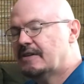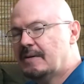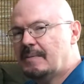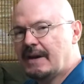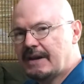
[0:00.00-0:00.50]

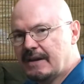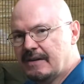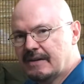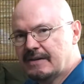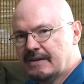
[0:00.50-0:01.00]
in my
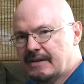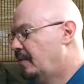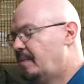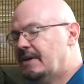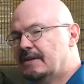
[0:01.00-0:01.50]
character
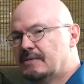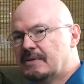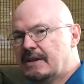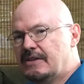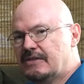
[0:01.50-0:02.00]
would be his
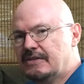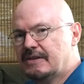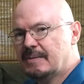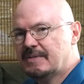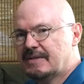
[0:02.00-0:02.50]

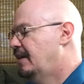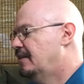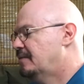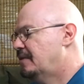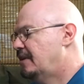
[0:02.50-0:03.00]
relationships.
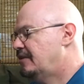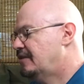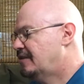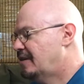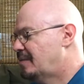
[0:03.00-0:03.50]
His
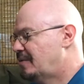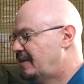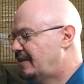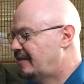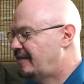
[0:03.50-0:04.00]
relationships with
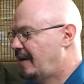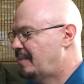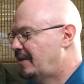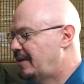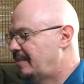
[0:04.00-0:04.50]
his
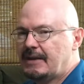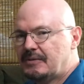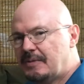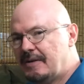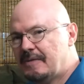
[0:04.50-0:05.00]
family, his
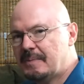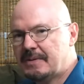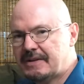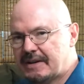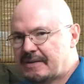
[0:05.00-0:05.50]
wife and
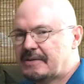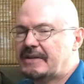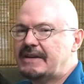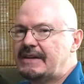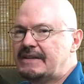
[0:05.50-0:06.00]

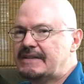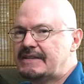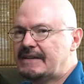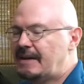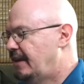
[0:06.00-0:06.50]
particularly his
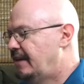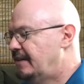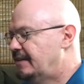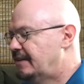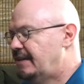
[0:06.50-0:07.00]
son.
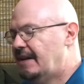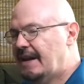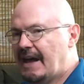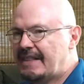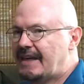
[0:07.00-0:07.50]
He's
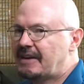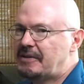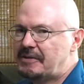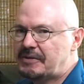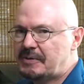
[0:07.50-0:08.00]
not that
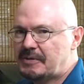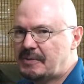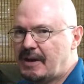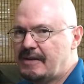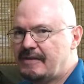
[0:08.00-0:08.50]
close to his
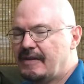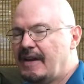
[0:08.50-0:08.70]
wife